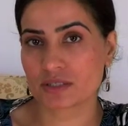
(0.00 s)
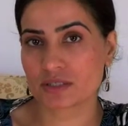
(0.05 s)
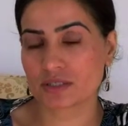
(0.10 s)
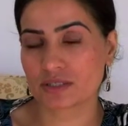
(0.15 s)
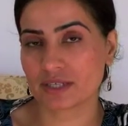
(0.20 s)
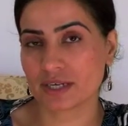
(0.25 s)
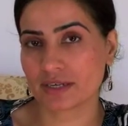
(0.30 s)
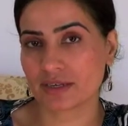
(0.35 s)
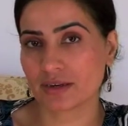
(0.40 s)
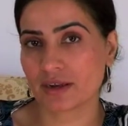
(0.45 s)
The
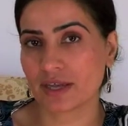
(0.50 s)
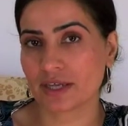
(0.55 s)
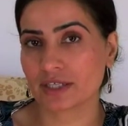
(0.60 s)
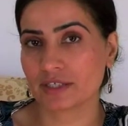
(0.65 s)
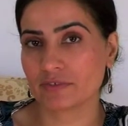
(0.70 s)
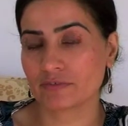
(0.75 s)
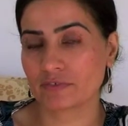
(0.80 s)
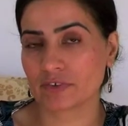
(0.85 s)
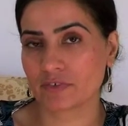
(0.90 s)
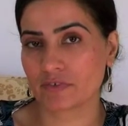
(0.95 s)

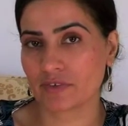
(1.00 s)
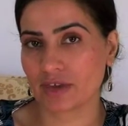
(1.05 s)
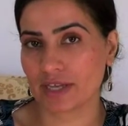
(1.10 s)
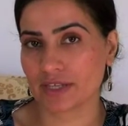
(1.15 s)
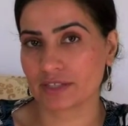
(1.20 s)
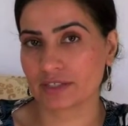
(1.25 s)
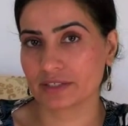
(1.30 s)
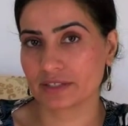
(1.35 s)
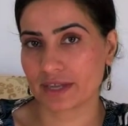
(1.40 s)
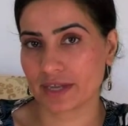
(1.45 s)
deadline for
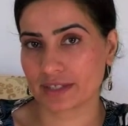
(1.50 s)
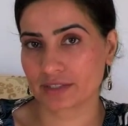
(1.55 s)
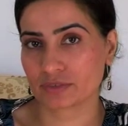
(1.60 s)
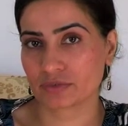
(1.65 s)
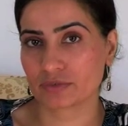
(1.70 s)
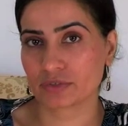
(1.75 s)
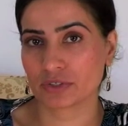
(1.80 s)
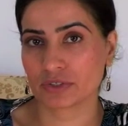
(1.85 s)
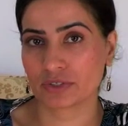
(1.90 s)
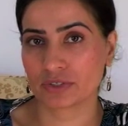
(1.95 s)
filing tax
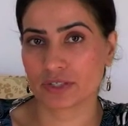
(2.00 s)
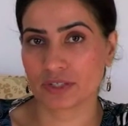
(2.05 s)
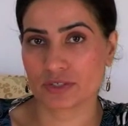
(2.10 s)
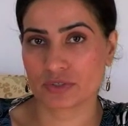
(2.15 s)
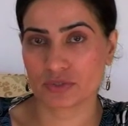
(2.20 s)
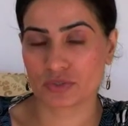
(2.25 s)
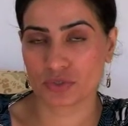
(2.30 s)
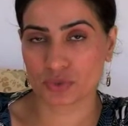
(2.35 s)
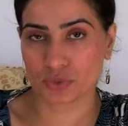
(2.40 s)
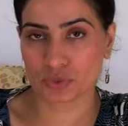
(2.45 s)
return
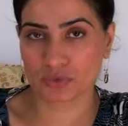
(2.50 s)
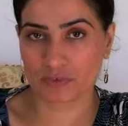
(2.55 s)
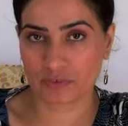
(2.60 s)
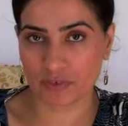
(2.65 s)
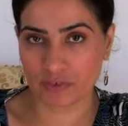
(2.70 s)
is June